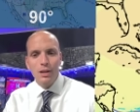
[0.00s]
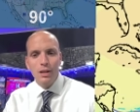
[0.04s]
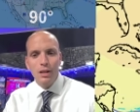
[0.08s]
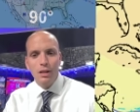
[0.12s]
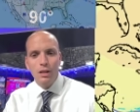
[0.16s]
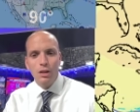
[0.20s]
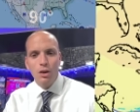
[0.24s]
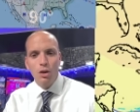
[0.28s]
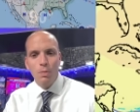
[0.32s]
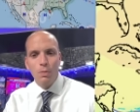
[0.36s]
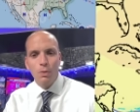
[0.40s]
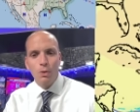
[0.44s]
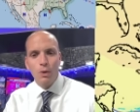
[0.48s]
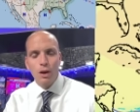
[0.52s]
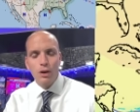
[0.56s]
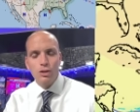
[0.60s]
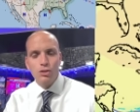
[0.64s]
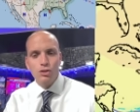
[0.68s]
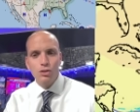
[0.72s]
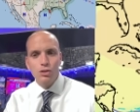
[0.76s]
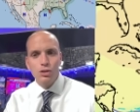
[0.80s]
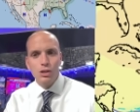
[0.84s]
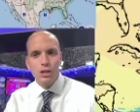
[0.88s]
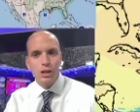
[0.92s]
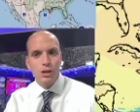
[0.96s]
Low
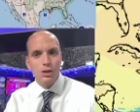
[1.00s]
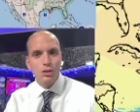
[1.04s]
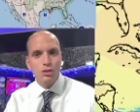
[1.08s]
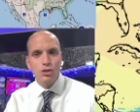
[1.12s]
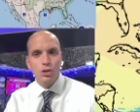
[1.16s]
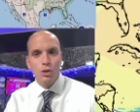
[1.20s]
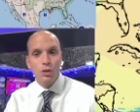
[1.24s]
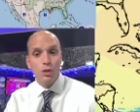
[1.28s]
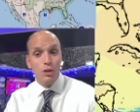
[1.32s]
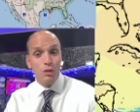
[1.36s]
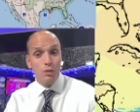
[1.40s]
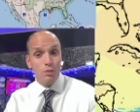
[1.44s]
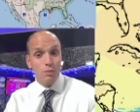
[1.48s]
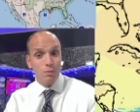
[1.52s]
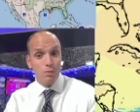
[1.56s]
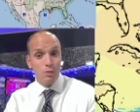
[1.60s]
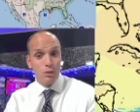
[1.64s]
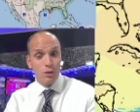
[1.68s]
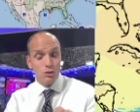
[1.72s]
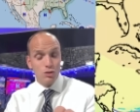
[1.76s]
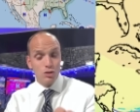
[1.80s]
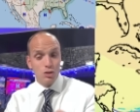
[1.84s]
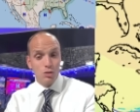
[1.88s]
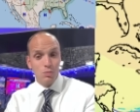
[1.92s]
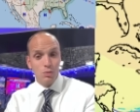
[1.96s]
pressures here, so there,
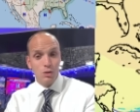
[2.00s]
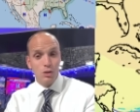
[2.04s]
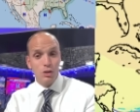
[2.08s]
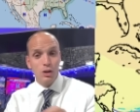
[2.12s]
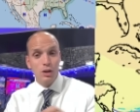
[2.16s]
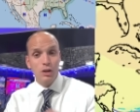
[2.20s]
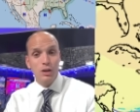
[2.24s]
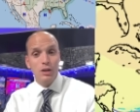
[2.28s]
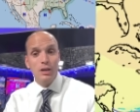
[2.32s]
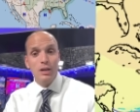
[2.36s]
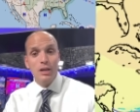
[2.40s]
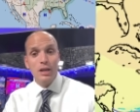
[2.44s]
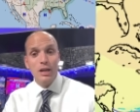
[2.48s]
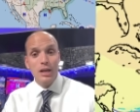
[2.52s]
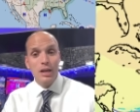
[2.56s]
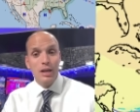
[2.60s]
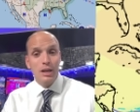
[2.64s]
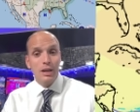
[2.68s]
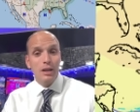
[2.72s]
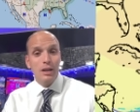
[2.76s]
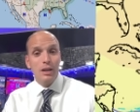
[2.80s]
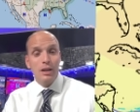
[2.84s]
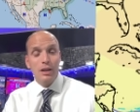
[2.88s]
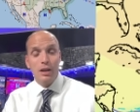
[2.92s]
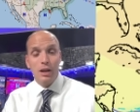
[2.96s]
there's some good
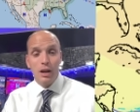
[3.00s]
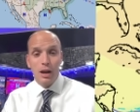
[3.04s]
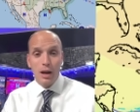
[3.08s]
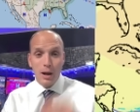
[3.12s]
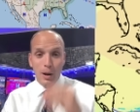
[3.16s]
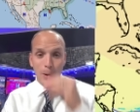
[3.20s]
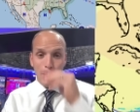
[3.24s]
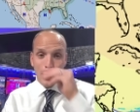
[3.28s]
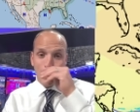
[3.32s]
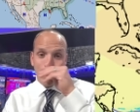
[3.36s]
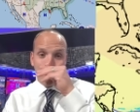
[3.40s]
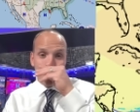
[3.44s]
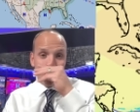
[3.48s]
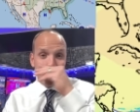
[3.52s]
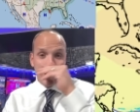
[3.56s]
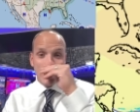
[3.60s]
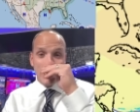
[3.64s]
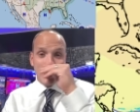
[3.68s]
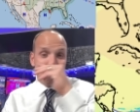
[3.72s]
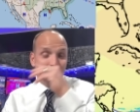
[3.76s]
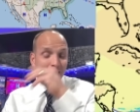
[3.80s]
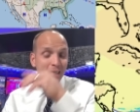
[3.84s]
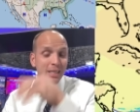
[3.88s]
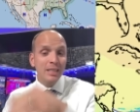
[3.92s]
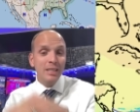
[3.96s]
uh,
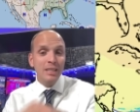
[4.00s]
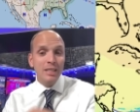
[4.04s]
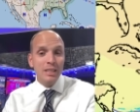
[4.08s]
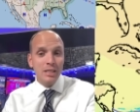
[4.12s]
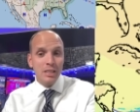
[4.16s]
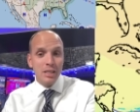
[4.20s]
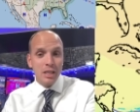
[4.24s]
consensus